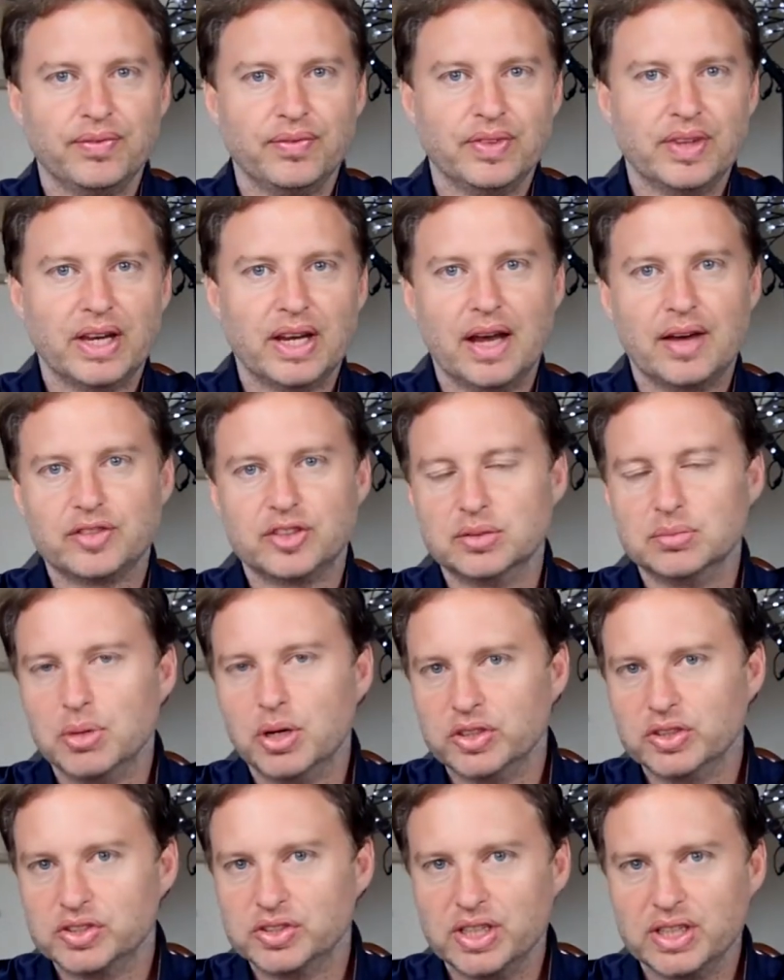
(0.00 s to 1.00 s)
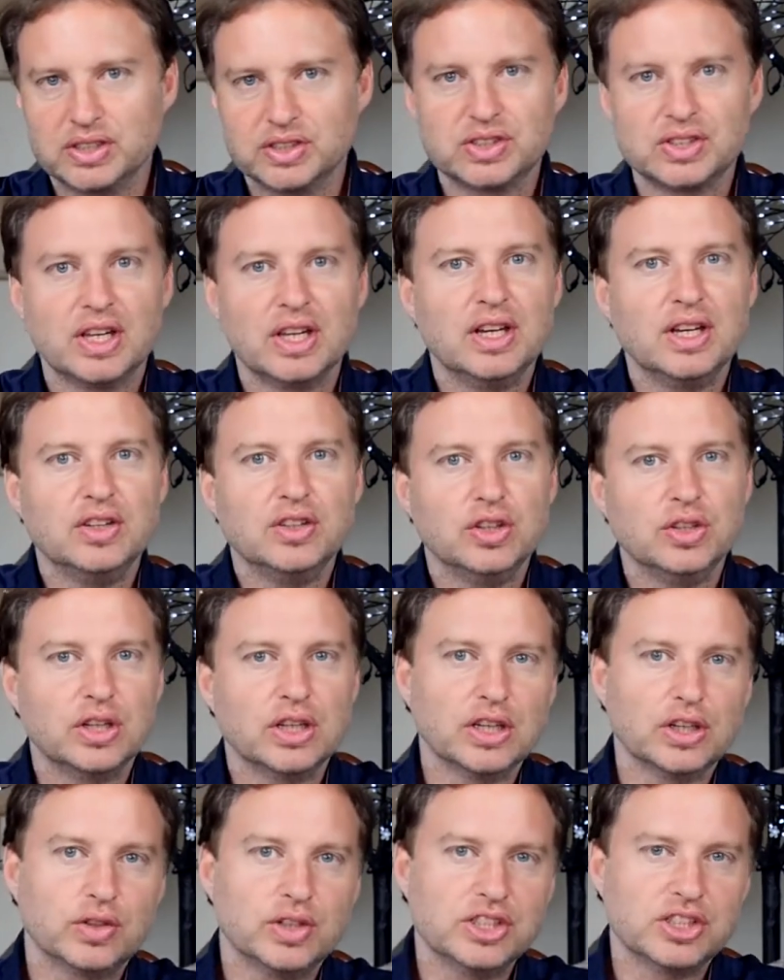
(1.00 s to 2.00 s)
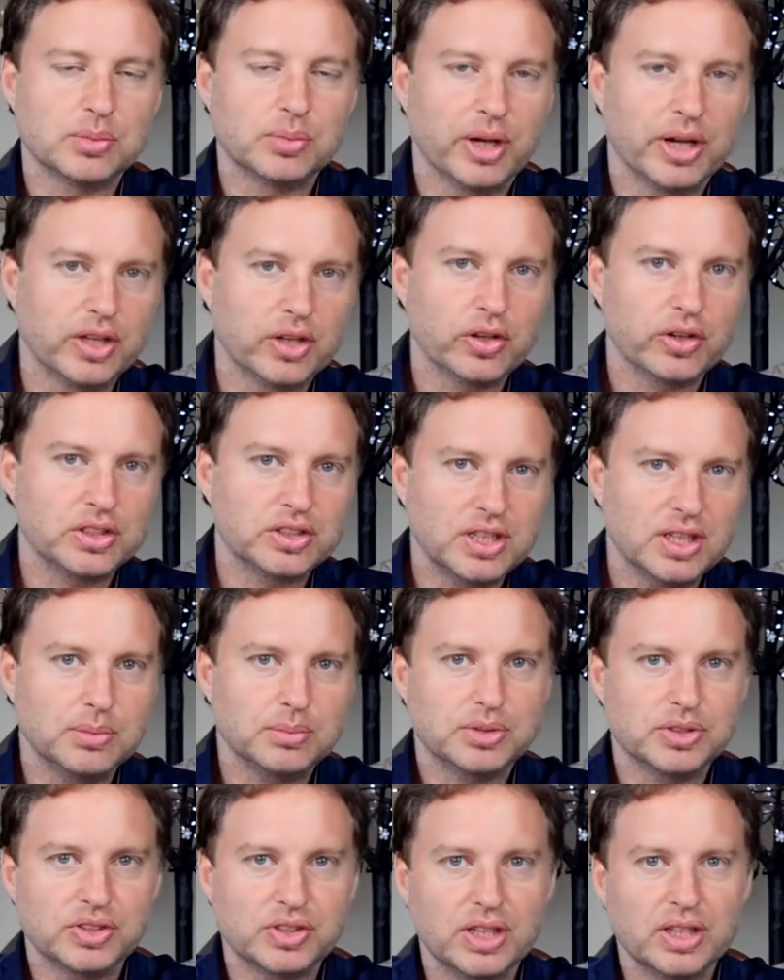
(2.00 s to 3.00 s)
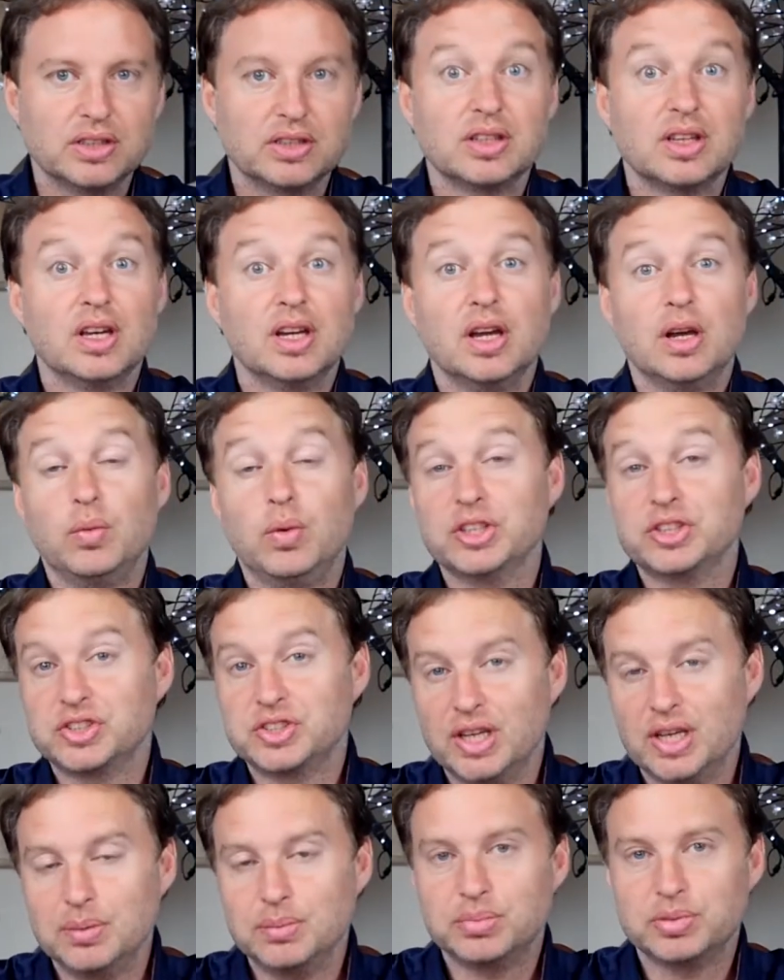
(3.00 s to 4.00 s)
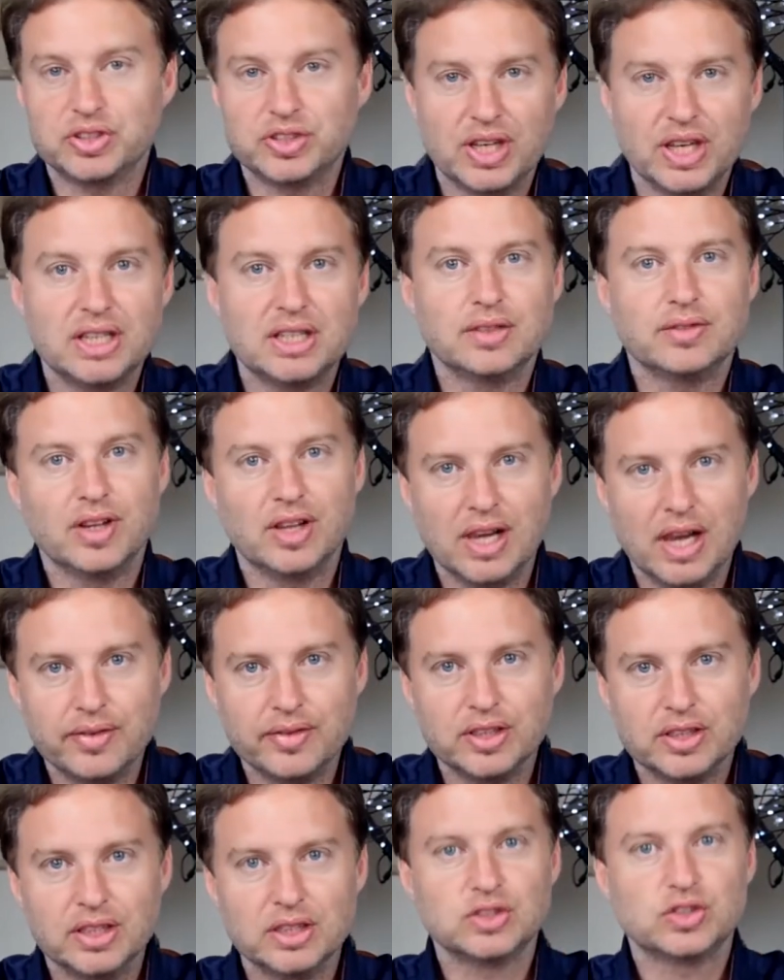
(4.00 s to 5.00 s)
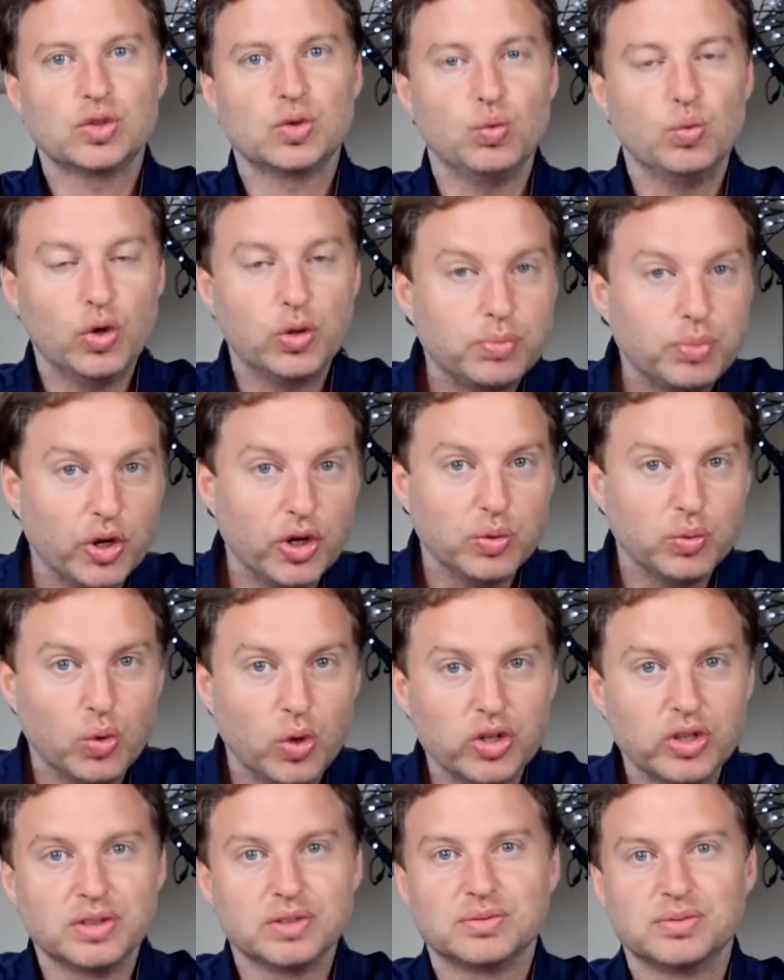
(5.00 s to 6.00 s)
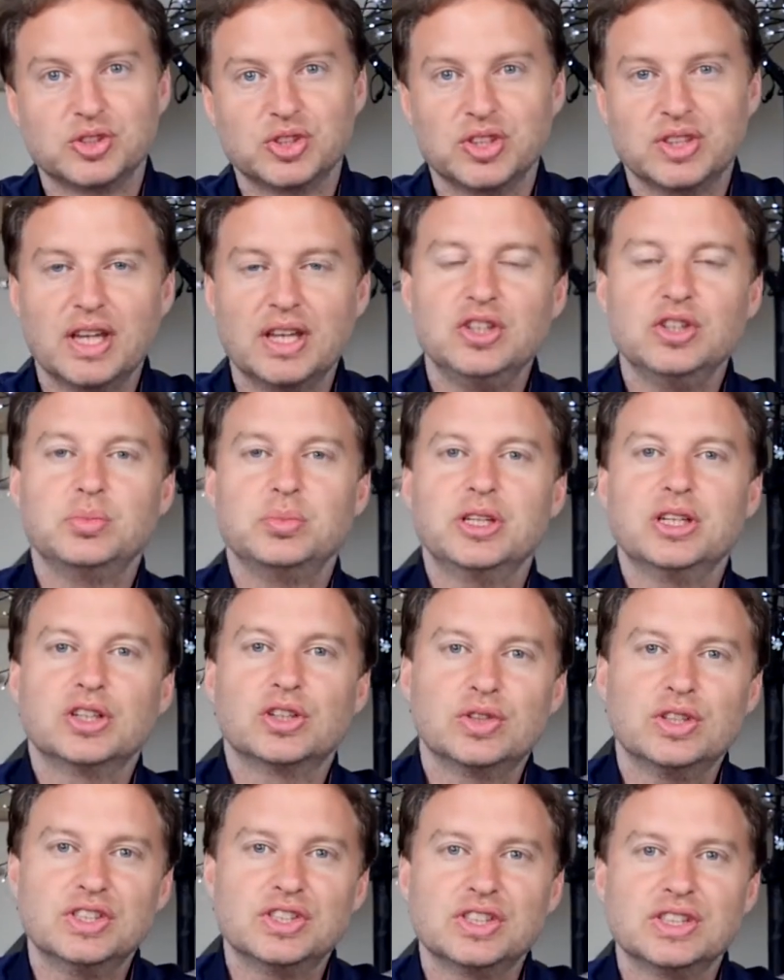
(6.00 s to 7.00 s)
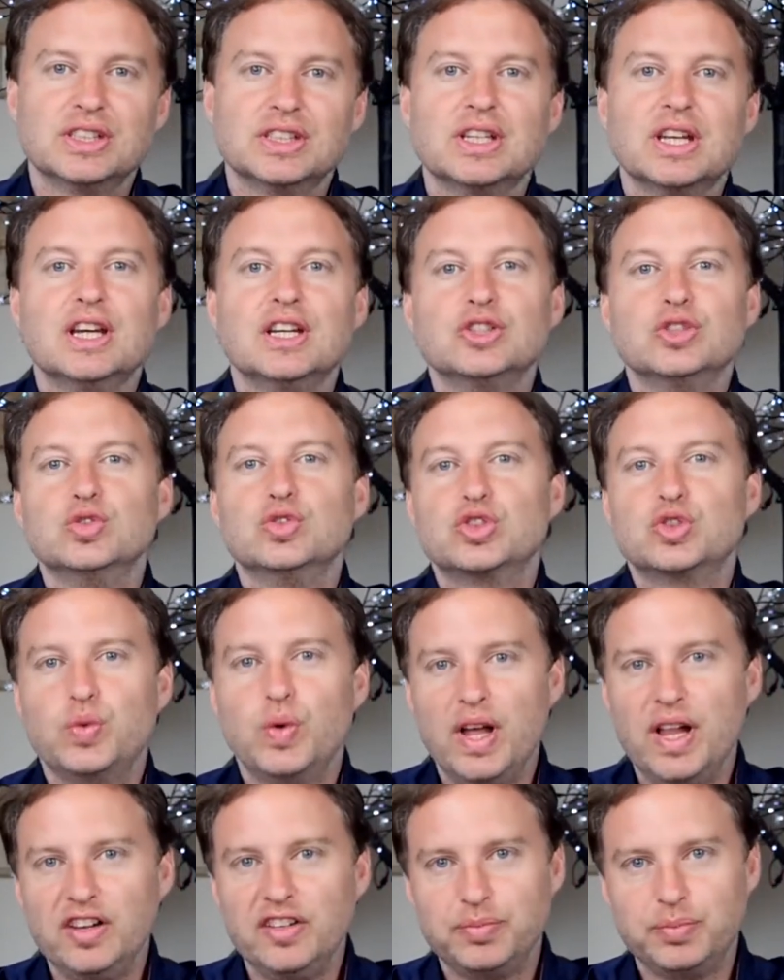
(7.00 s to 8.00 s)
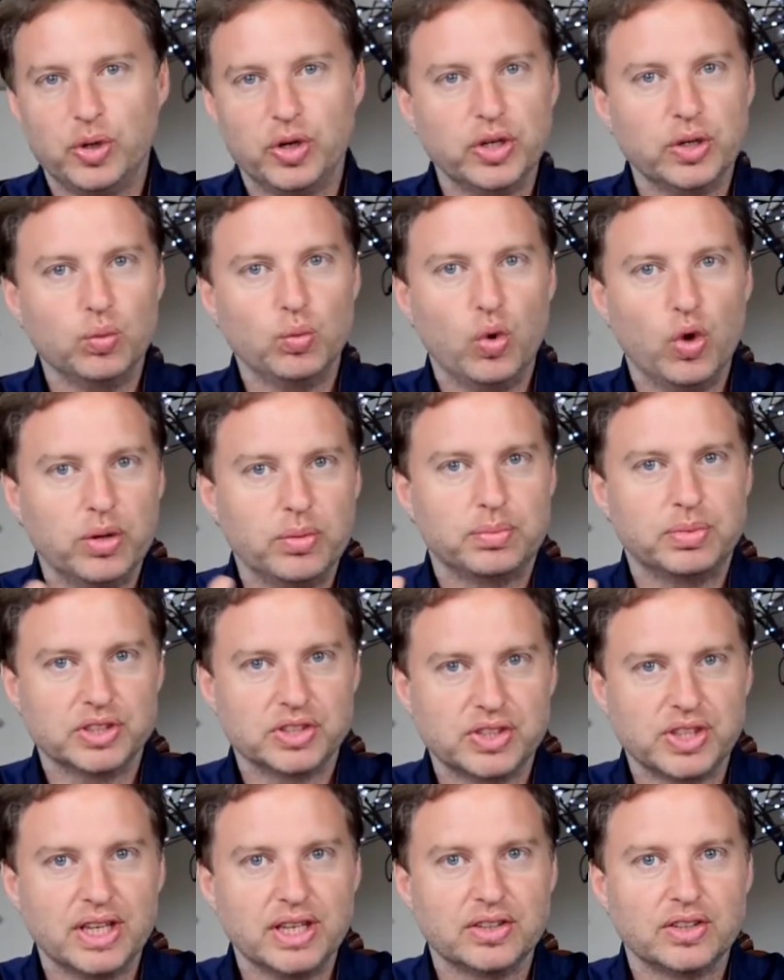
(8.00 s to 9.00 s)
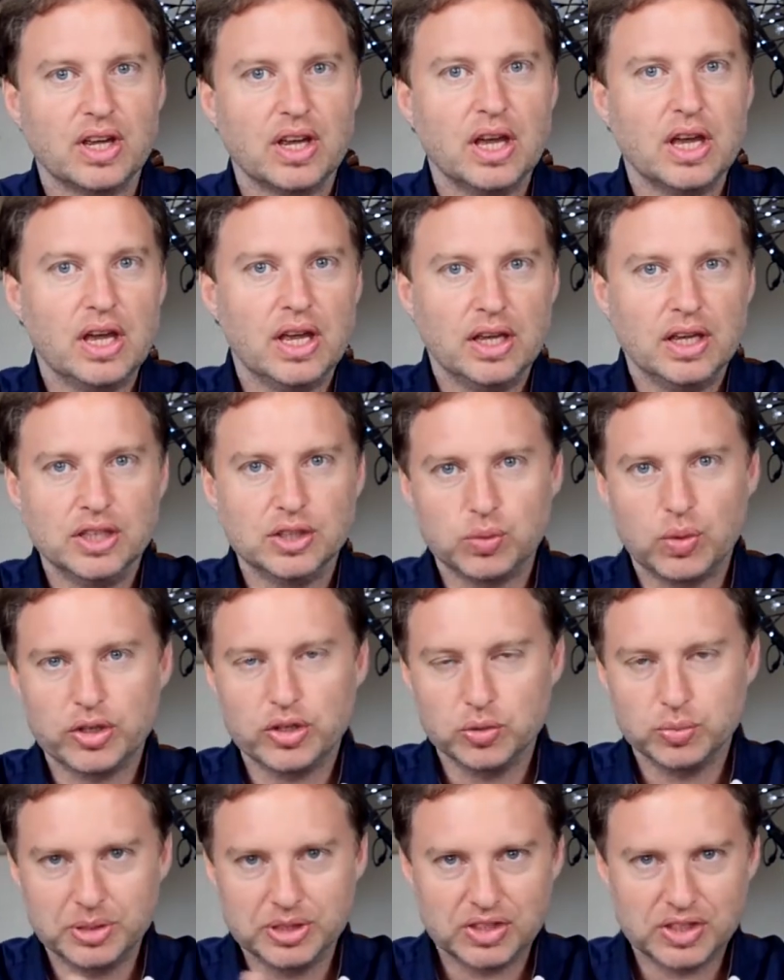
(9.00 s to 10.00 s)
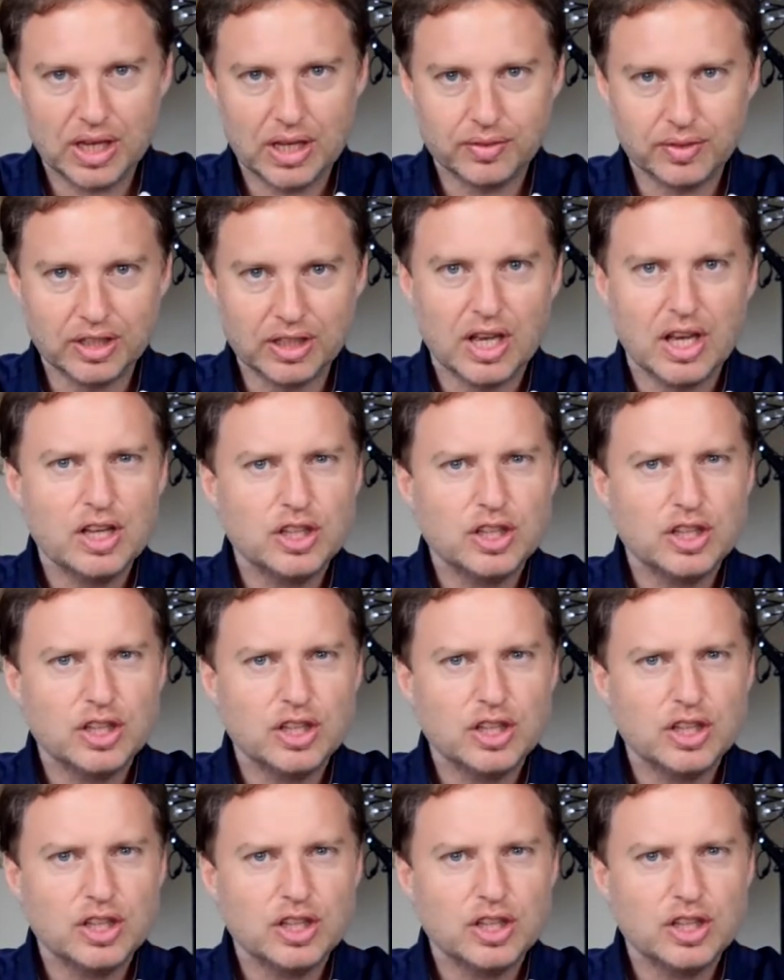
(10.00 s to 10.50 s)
Then after month 6, you'd increase it by another 10%. What's 10% of 11? It's 1.1. So then you'd be increasing it to 12.1% is what you'd be saving.